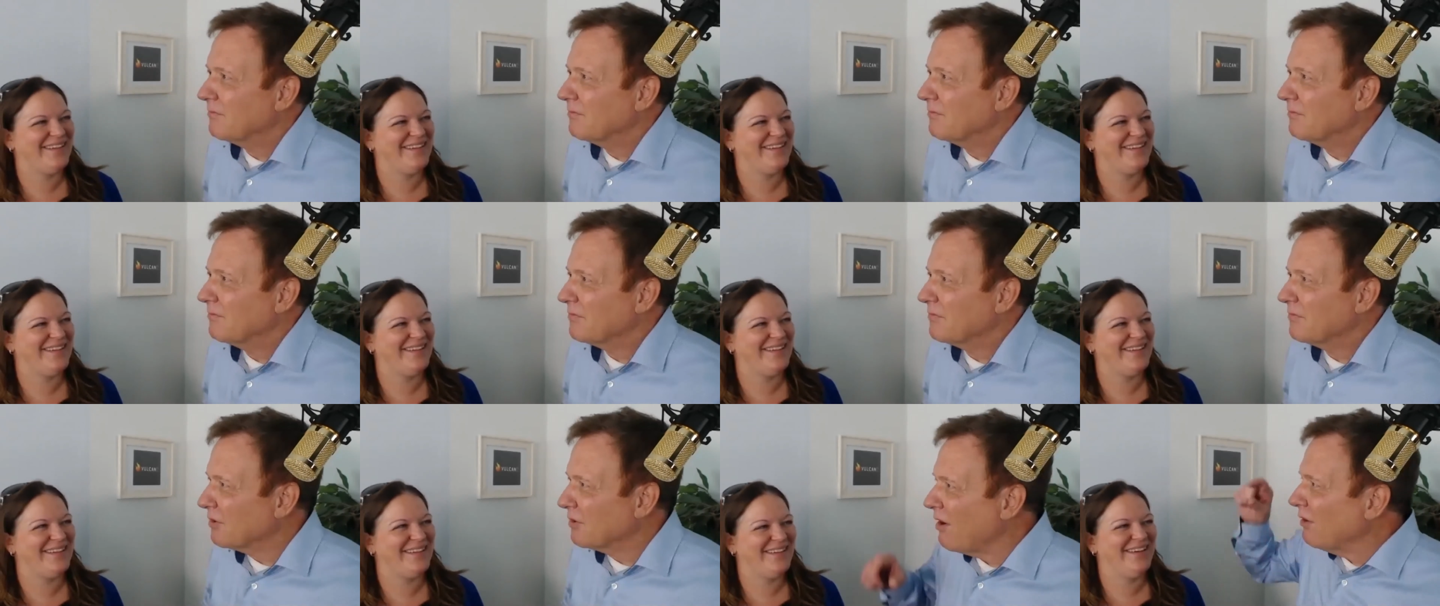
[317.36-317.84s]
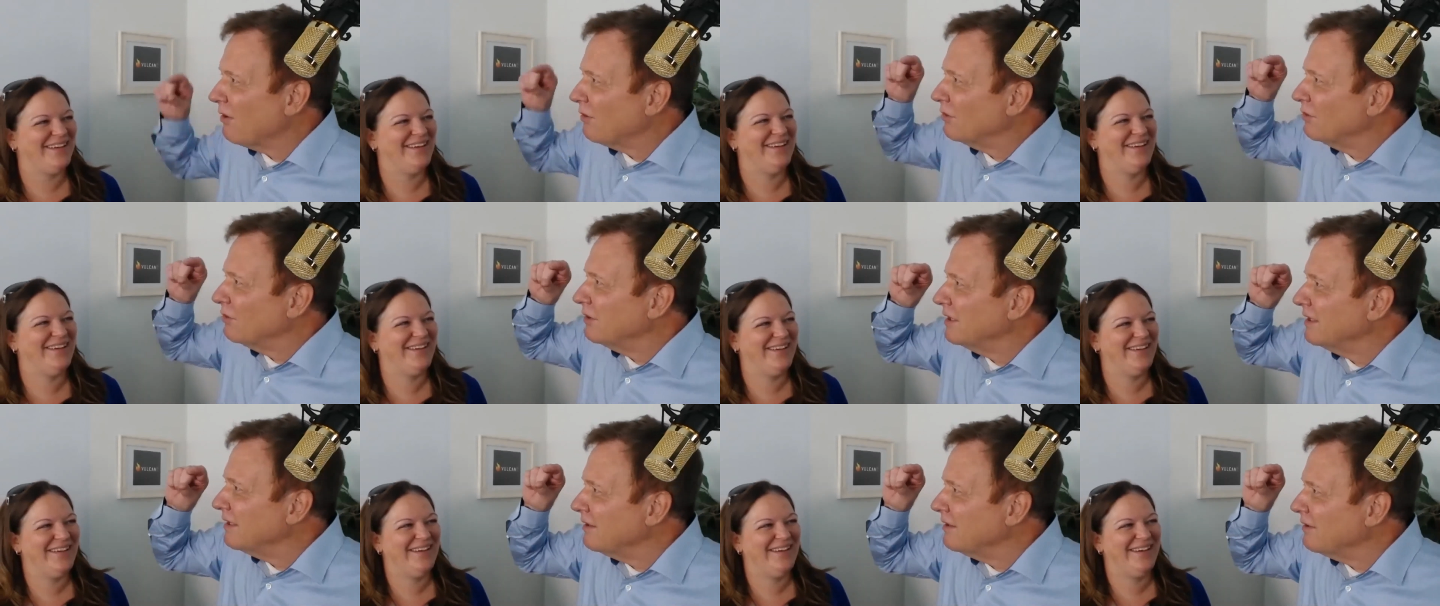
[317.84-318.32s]
Speaker 1: they're
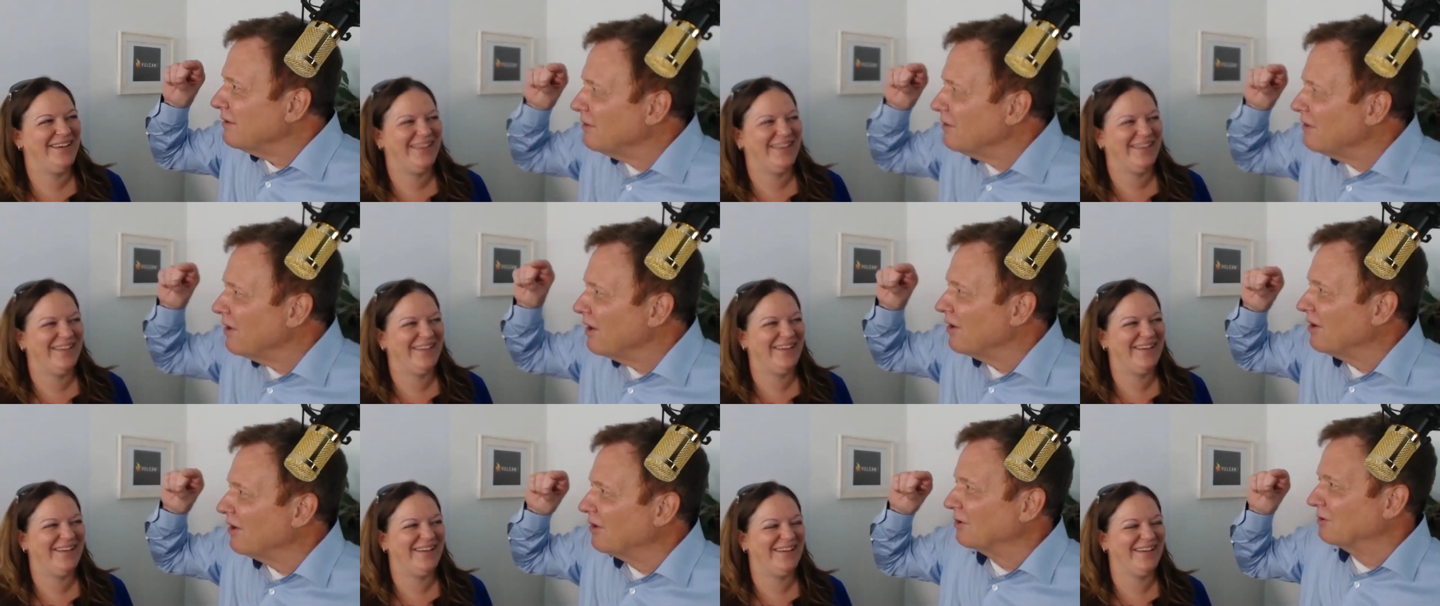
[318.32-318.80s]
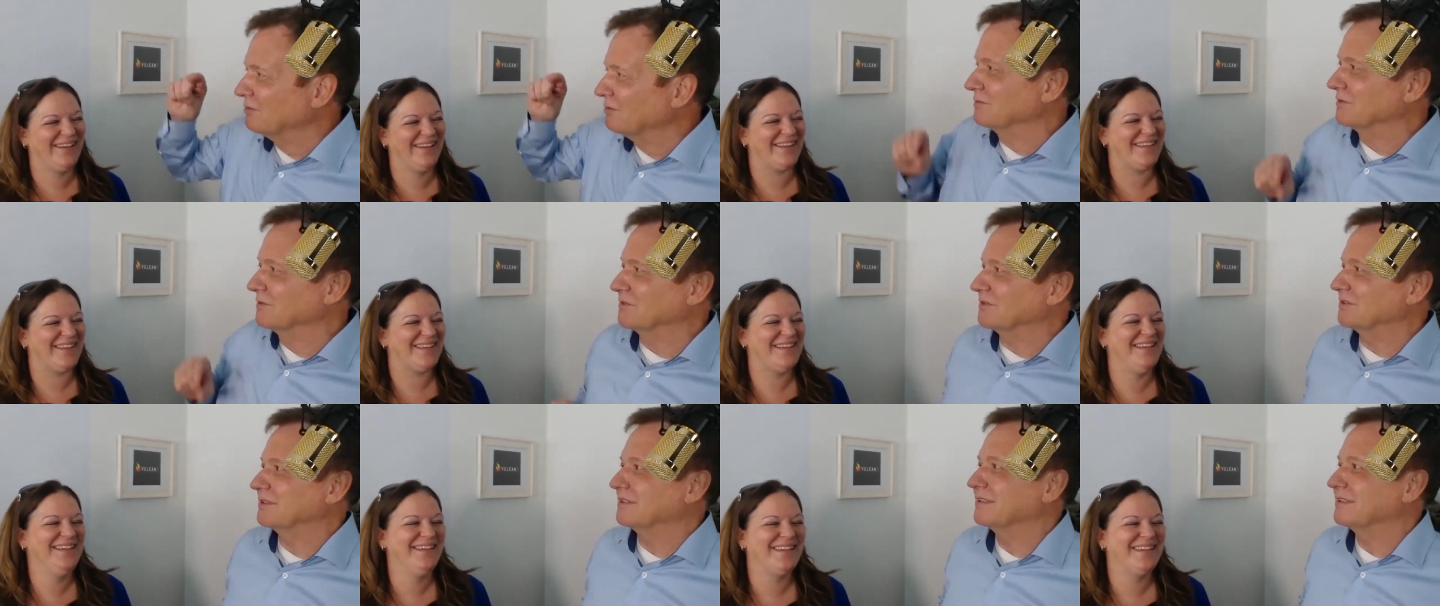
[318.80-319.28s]
all little
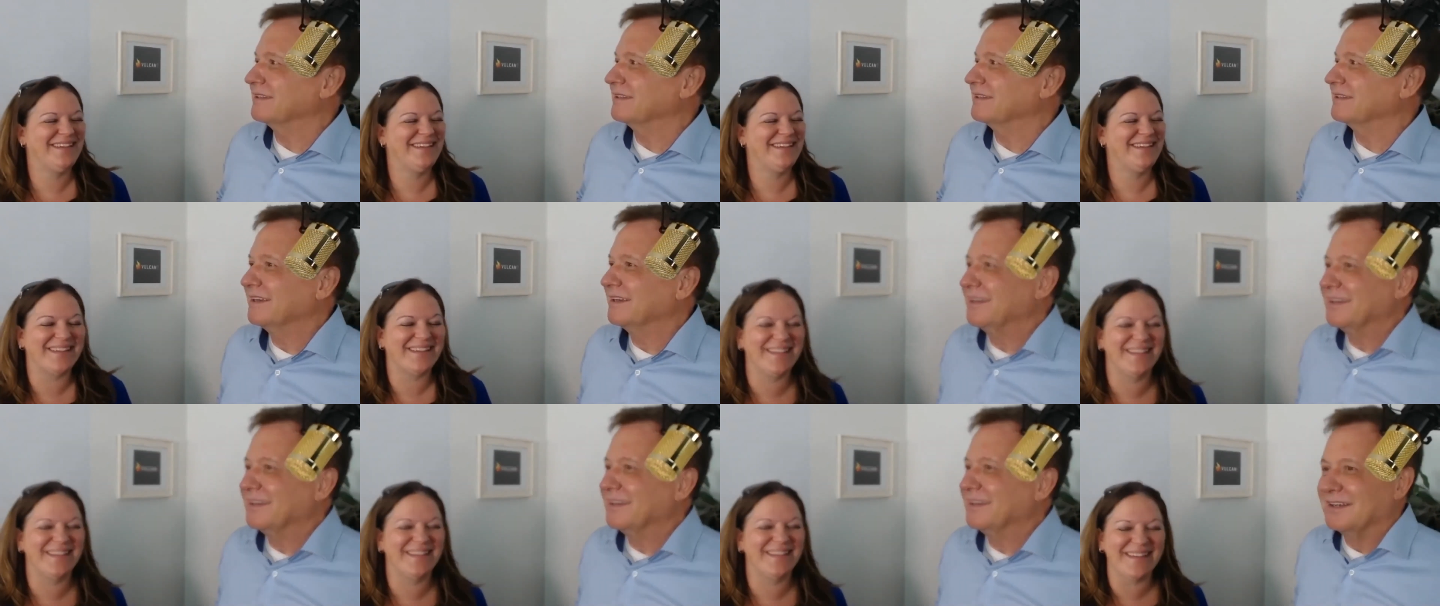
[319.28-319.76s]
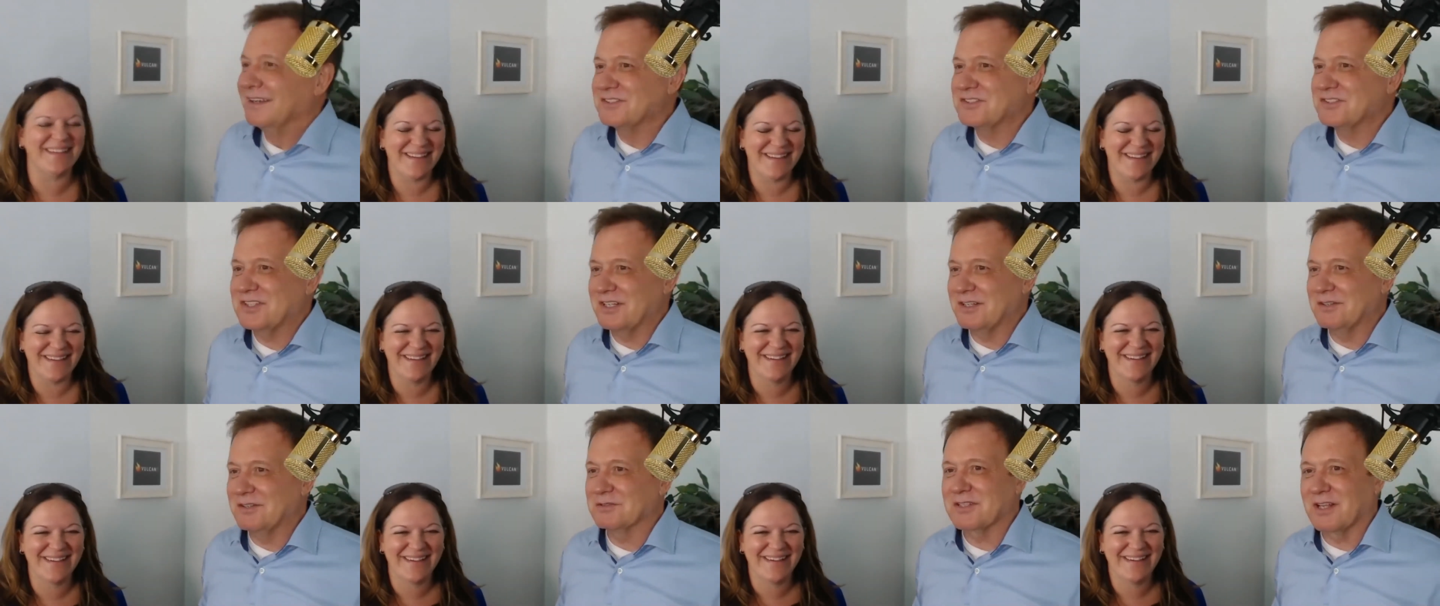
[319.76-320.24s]
homes. And
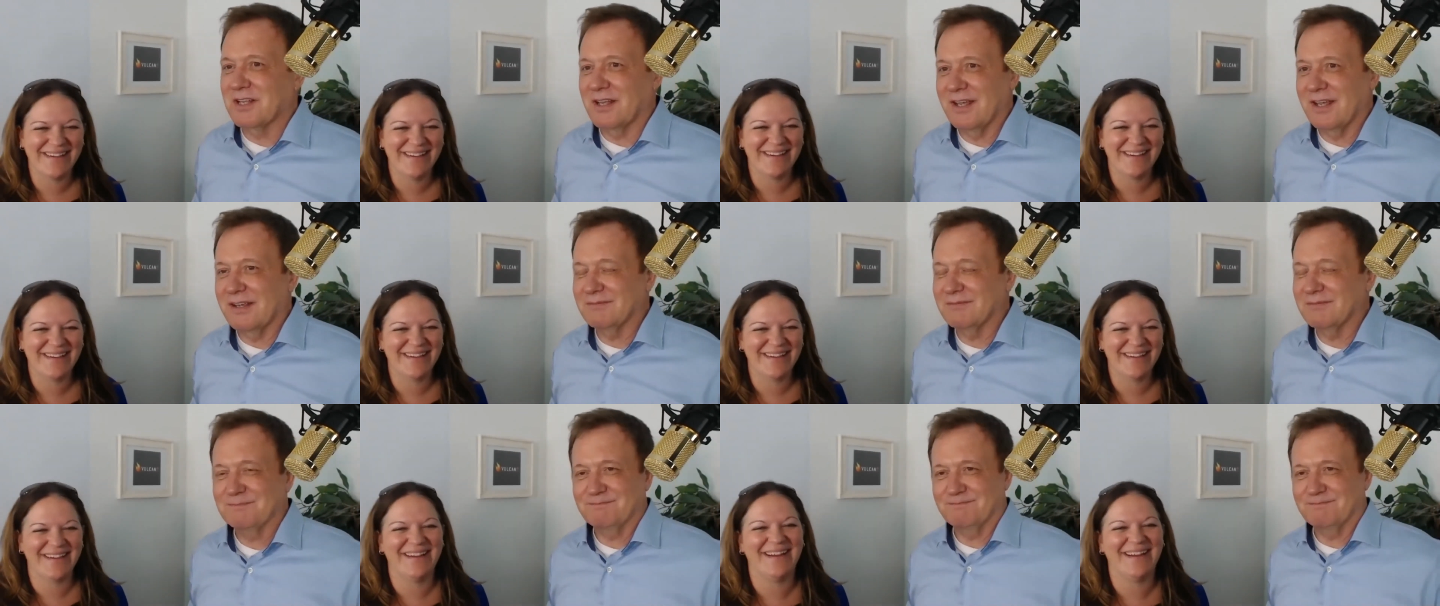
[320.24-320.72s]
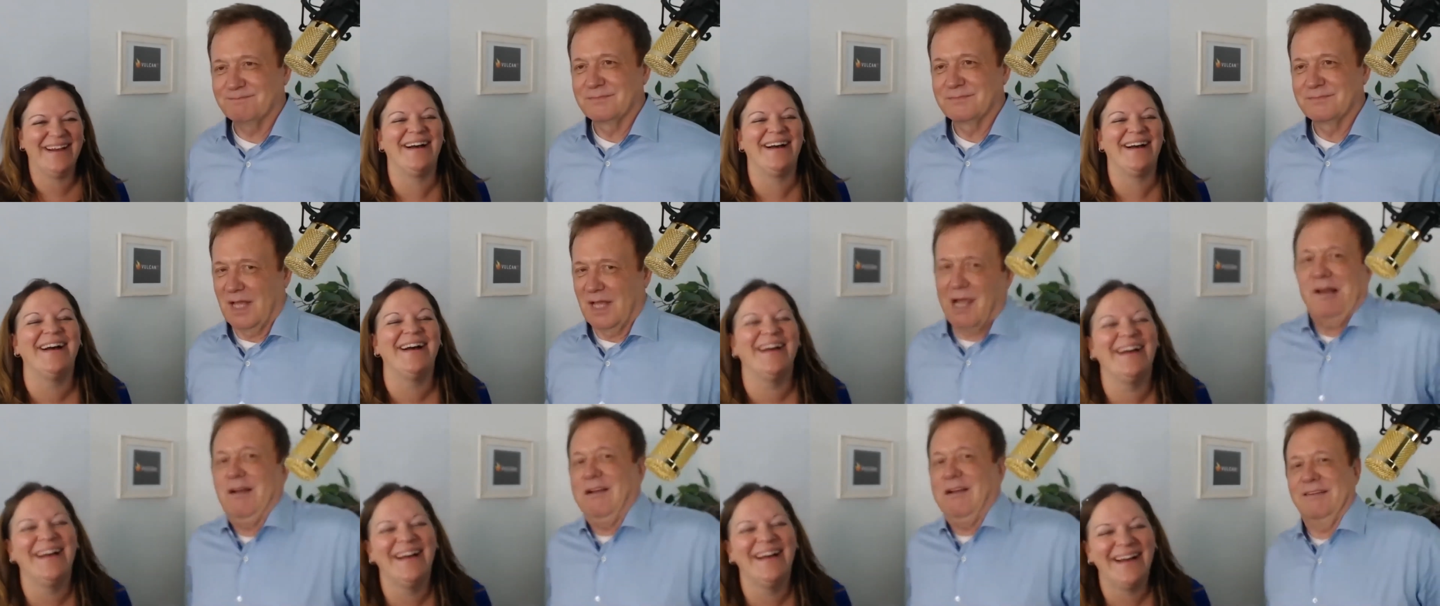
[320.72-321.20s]
she was like,
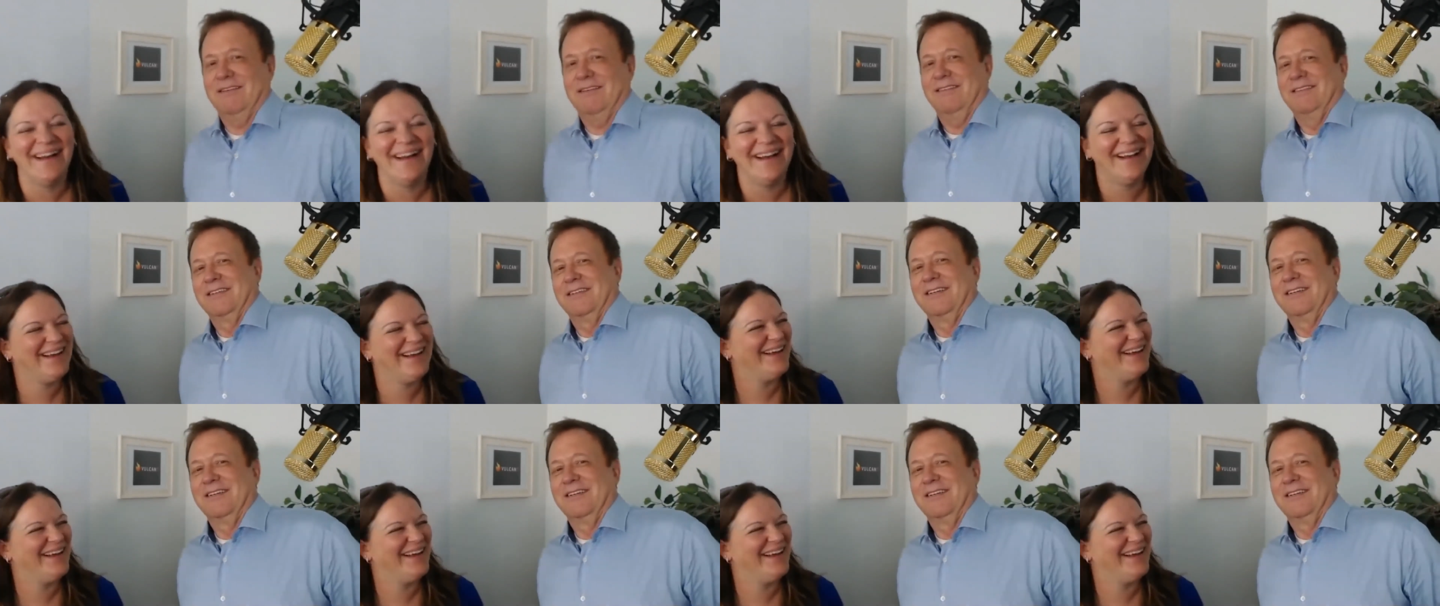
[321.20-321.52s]
ah.